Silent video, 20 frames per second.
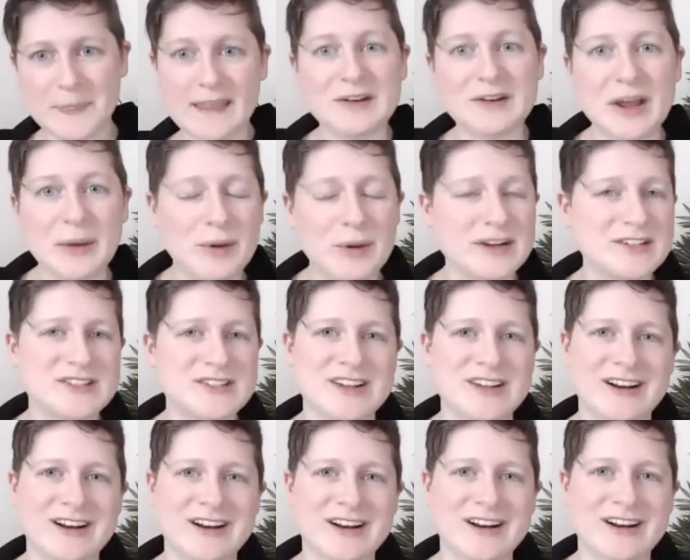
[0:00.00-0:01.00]
And I want to
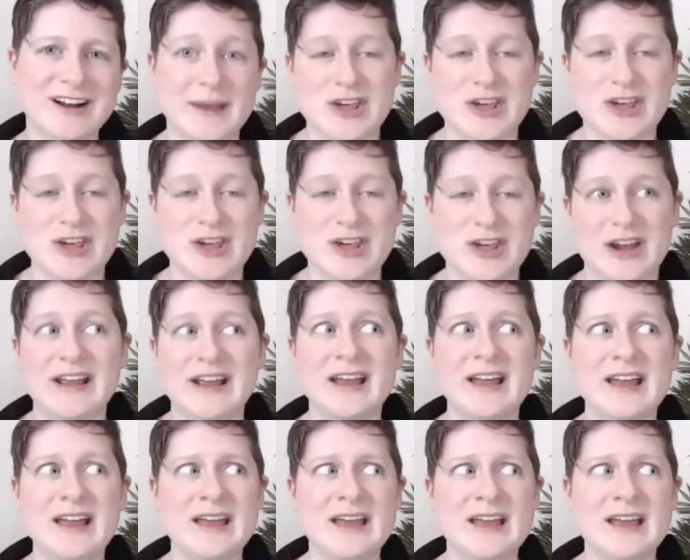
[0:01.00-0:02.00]
start out by
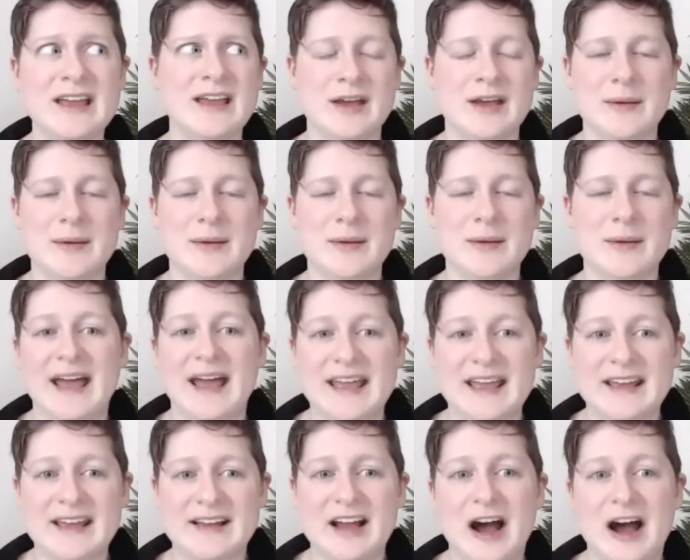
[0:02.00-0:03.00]
sharing
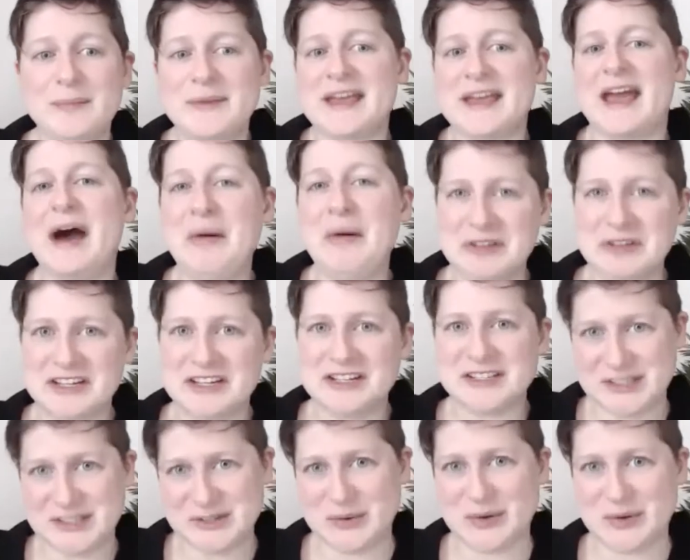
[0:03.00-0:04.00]
my coming out
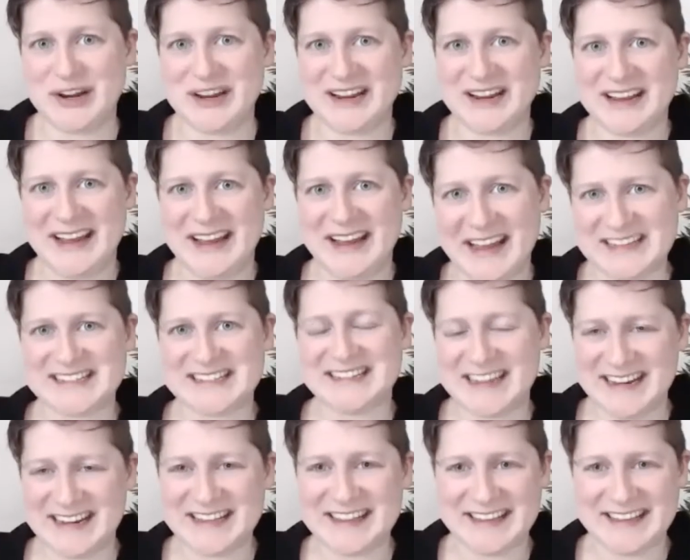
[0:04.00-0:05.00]
story as
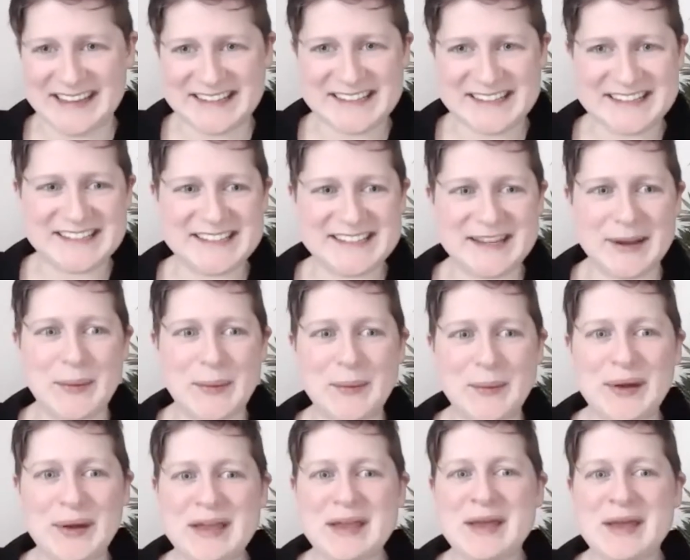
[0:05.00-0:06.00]
an atheist.
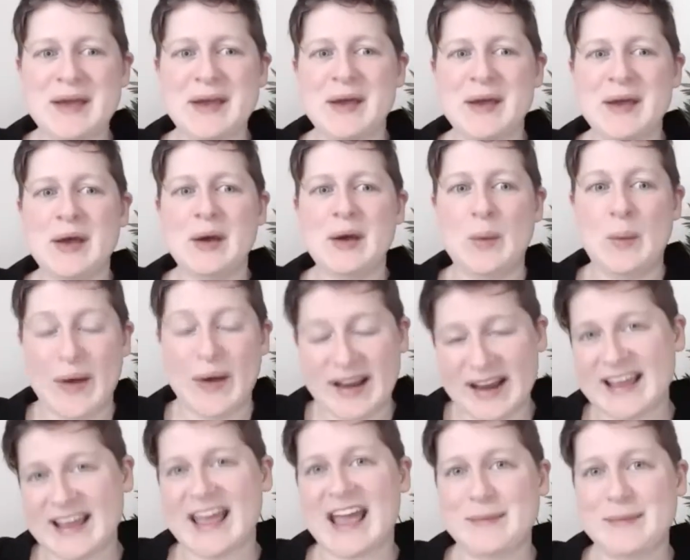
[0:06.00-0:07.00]
So
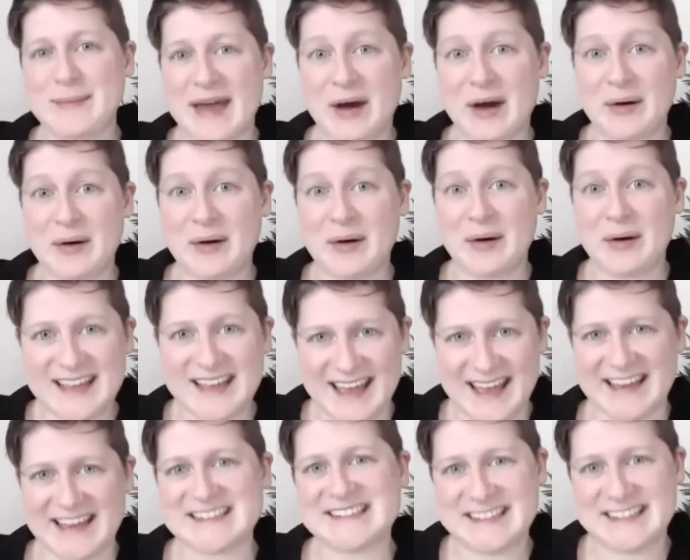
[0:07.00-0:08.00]
when I came out
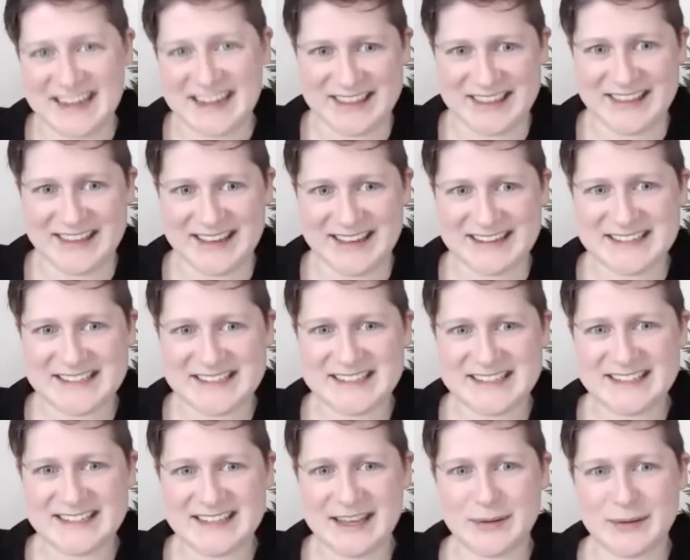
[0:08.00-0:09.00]
as an
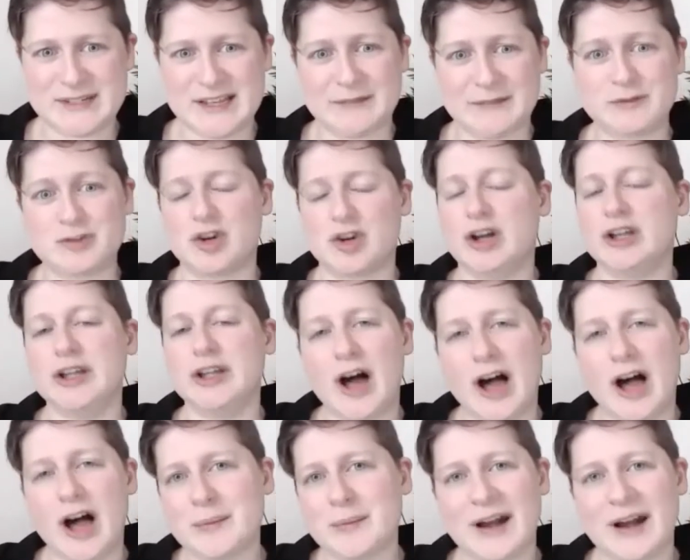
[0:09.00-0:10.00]
atheist, it was after a
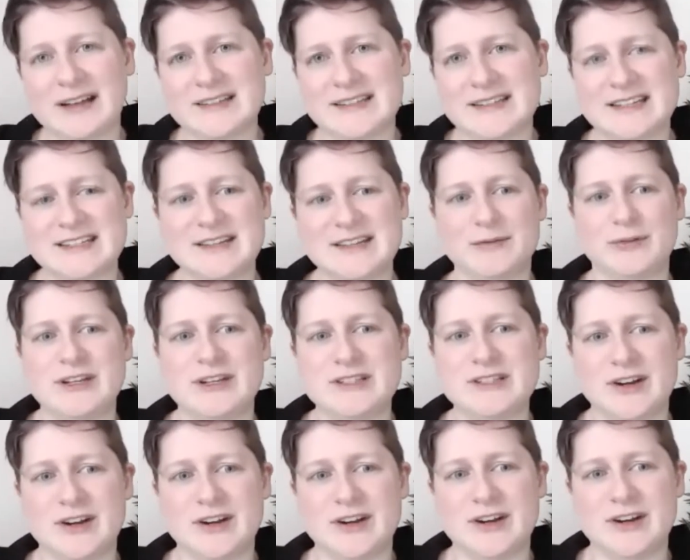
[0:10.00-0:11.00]
long process of
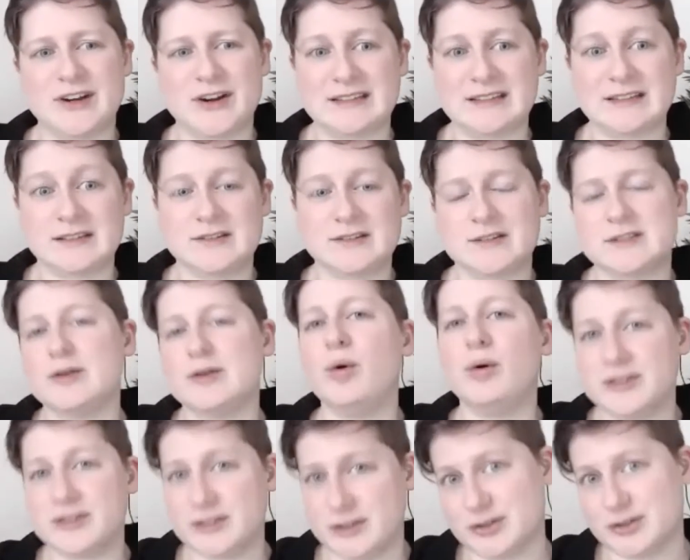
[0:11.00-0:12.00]
research and
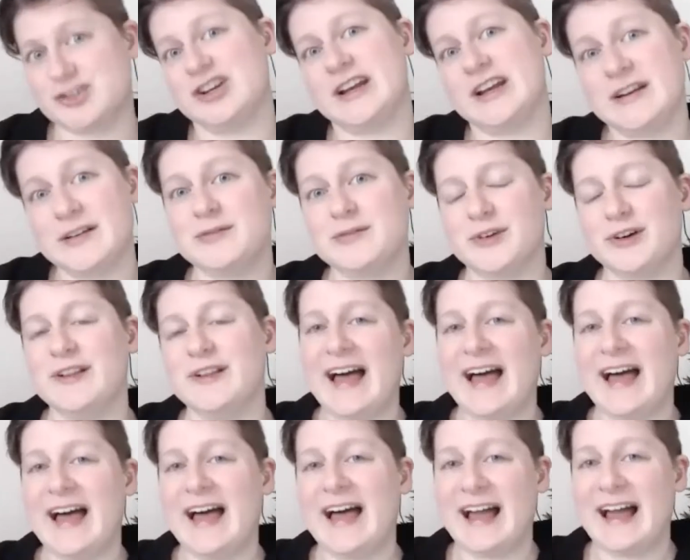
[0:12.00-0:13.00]
soul searching, for
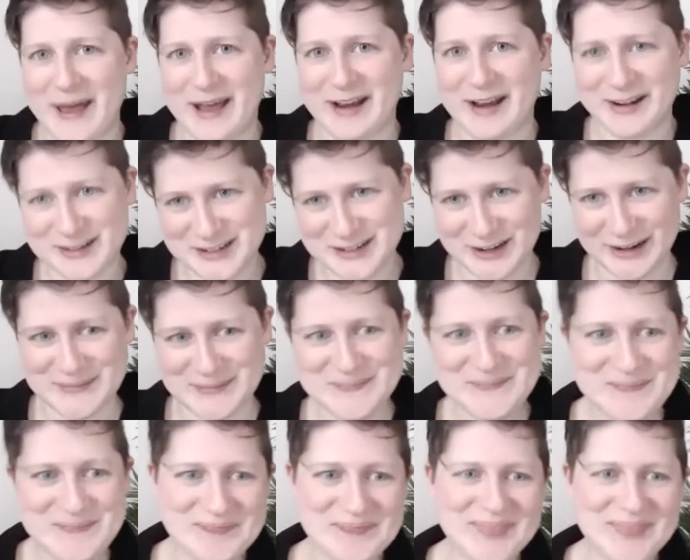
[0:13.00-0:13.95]
lack of a better term.